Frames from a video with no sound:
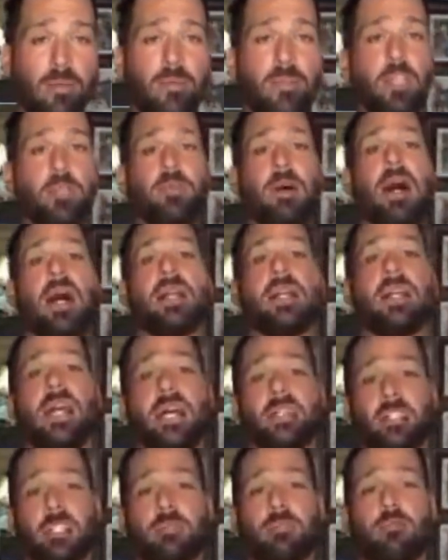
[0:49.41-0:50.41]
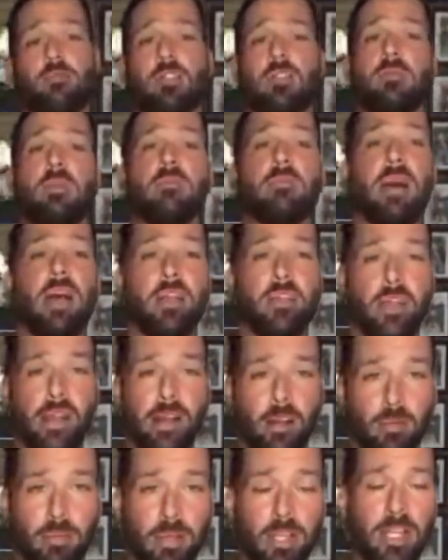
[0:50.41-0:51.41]
This podcast is supposed to be my
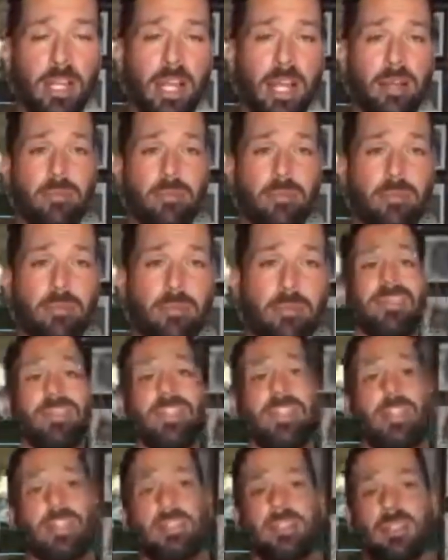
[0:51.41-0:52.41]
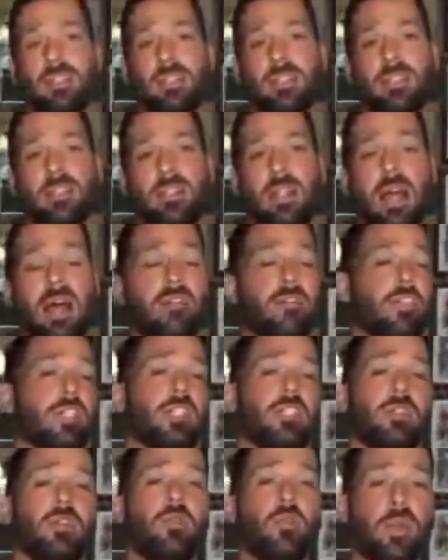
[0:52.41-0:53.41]
therapy and my release
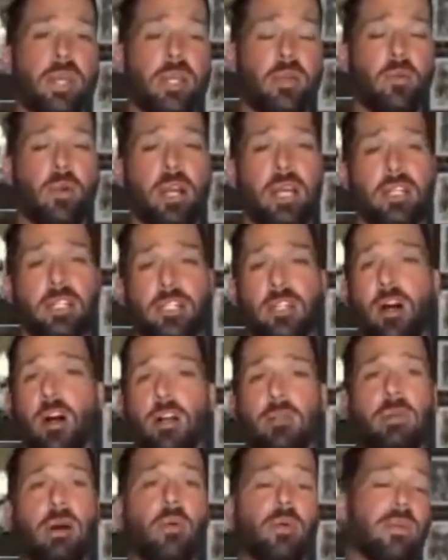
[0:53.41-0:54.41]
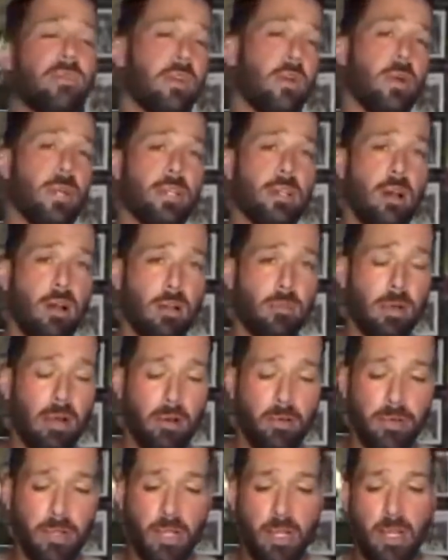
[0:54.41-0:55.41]
every single week, where I get to talk about whatever I want to talk
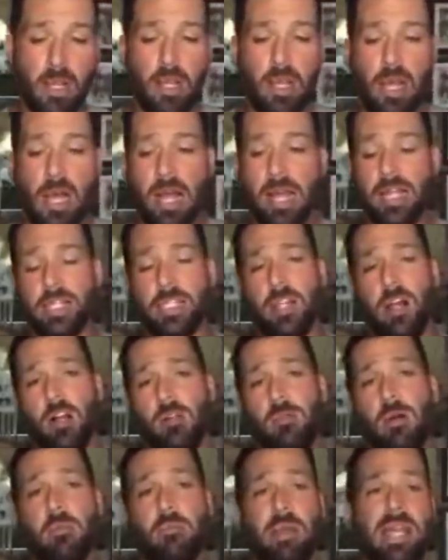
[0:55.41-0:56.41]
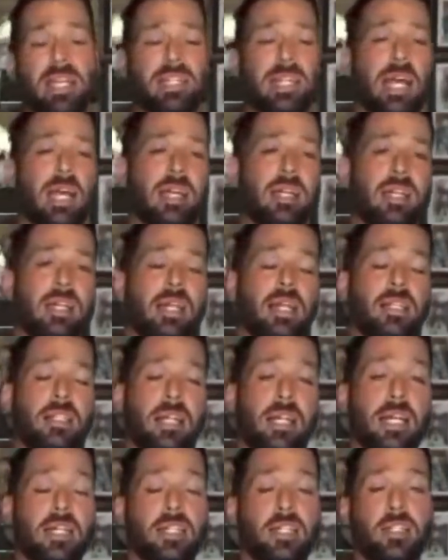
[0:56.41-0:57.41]
about. I get to talk about bait
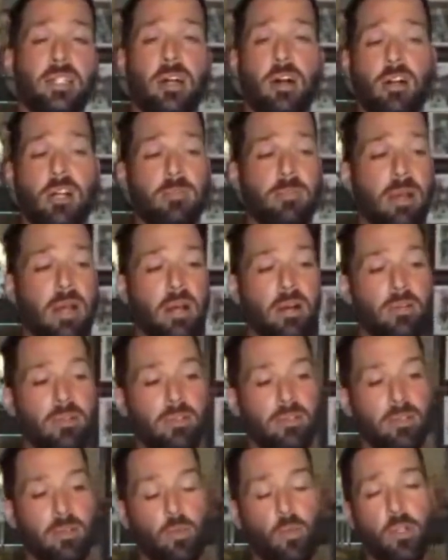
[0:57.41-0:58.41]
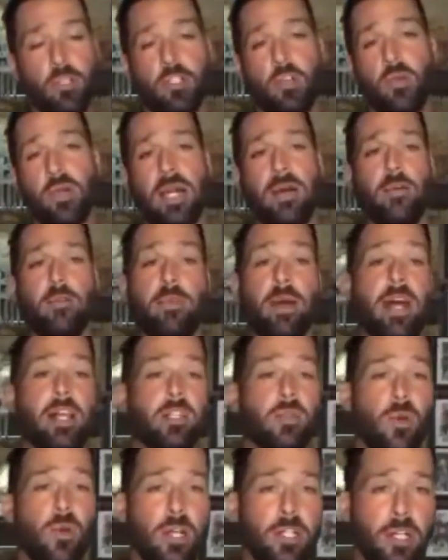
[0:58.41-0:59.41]
techniques. I get to talk about what's going on with
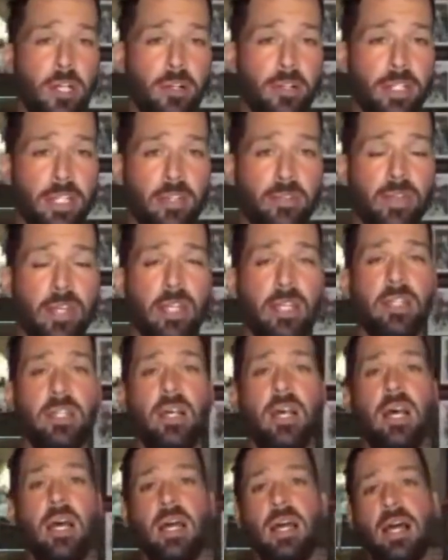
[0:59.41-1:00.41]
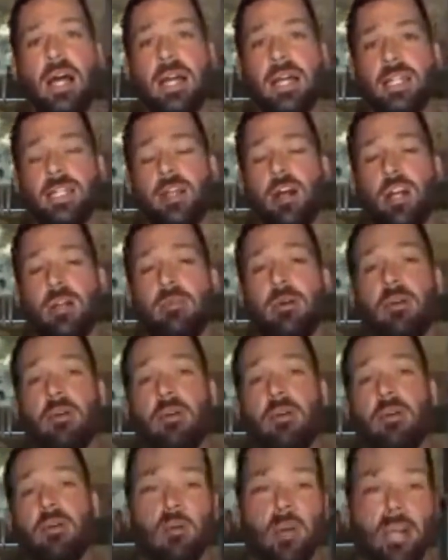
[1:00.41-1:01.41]
Bassquatch Hunter TV. I get to talk
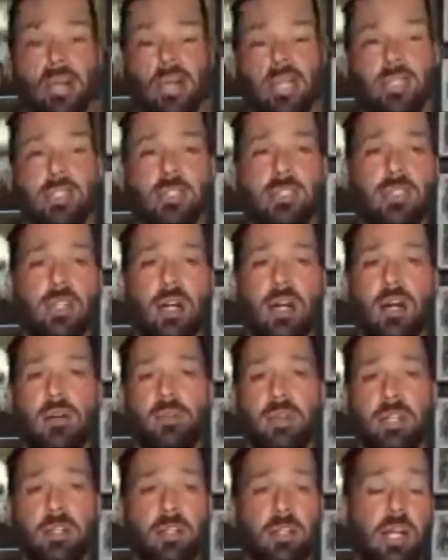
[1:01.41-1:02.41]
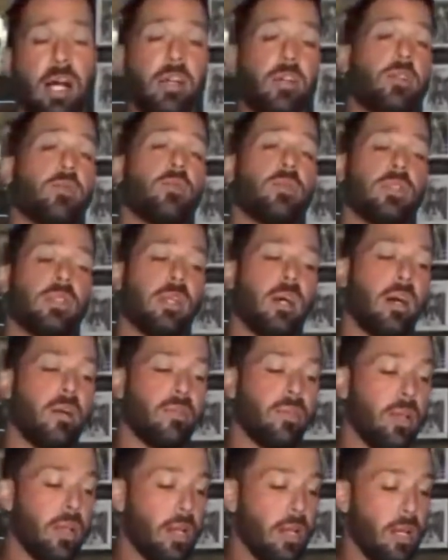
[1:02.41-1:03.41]
about giveaways and a lot of cool
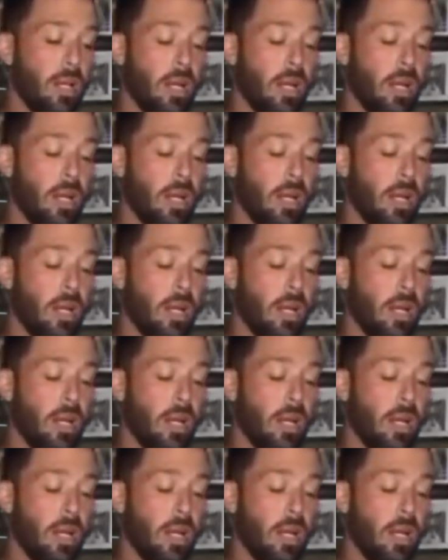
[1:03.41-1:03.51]
stuff.